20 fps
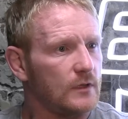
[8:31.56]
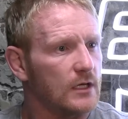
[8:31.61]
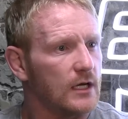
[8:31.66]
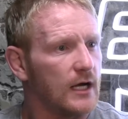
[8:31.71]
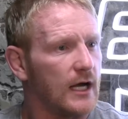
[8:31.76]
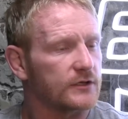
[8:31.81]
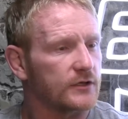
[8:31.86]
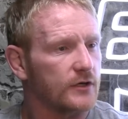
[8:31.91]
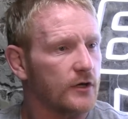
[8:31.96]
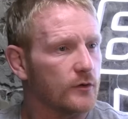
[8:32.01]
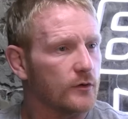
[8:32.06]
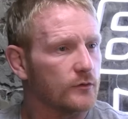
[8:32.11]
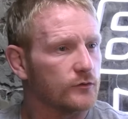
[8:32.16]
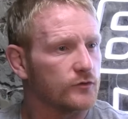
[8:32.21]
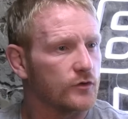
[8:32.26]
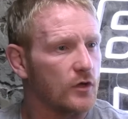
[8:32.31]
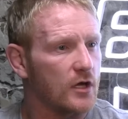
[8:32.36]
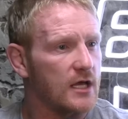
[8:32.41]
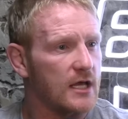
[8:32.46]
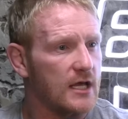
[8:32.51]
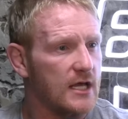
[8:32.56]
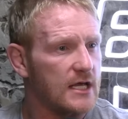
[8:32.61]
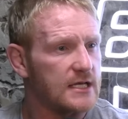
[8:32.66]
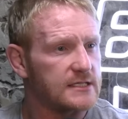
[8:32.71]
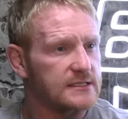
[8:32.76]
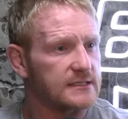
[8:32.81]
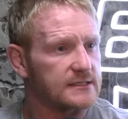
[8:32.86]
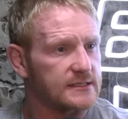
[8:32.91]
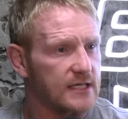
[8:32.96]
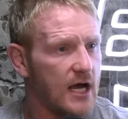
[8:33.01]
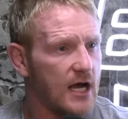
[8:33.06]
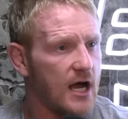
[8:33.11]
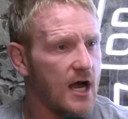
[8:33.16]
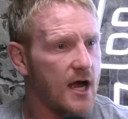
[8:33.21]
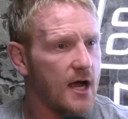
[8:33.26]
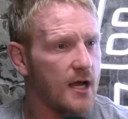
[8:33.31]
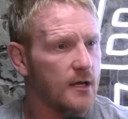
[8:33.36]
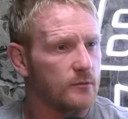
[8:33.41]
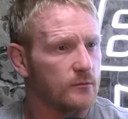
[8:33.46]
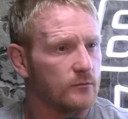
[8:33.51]
I don't know. Is it
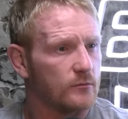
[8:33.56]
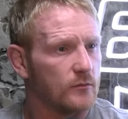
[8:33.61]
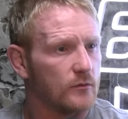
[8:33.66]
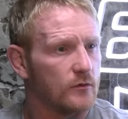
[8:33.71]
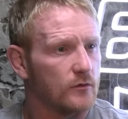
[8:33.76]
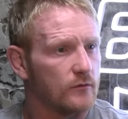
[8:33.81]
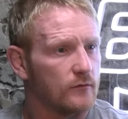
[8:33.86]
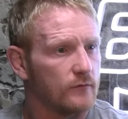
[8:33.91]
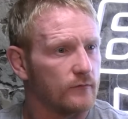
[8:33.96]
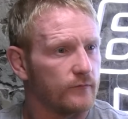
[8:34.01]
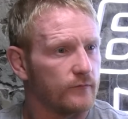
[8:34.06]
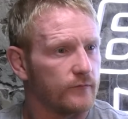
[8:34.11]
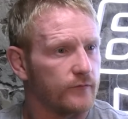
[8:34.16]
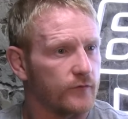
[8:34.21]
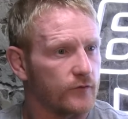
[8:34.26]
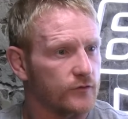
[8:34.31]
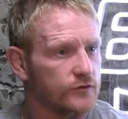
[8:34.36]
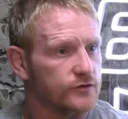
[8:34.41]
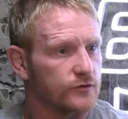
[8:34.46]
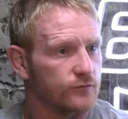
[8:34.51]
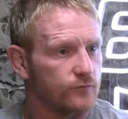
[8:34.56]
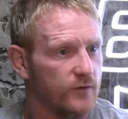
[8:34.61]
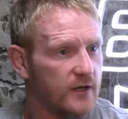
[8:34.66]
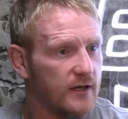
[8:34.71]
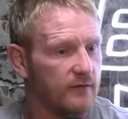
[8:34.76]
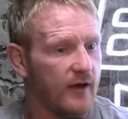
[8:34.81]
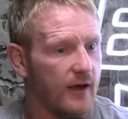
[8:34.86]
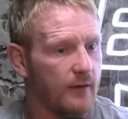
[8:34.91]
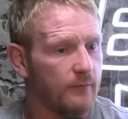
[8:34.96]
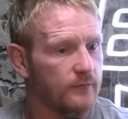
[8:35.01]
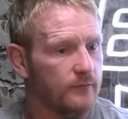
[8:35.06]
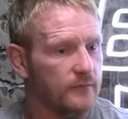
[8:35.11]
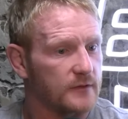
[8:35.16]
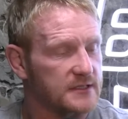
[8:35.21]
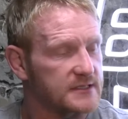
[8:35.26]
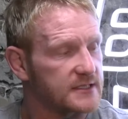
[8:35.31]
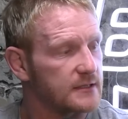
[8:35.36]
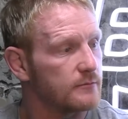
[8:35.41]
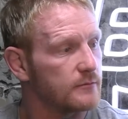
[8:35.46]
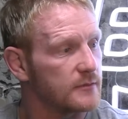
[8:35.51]
time for us to revamp the
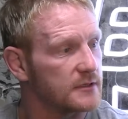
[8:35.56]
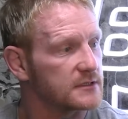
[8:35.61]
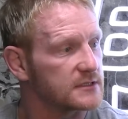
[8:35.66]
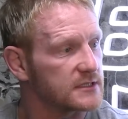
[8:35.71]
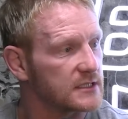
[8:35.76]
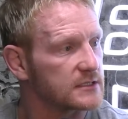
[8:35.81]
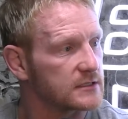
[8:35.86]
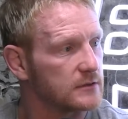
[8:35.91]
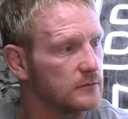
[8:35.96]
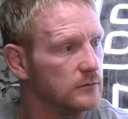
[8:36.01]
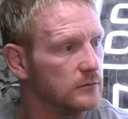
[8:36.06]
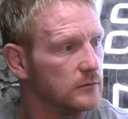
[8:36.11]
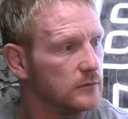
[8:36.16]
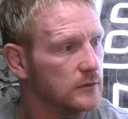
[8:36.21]
sin bin system?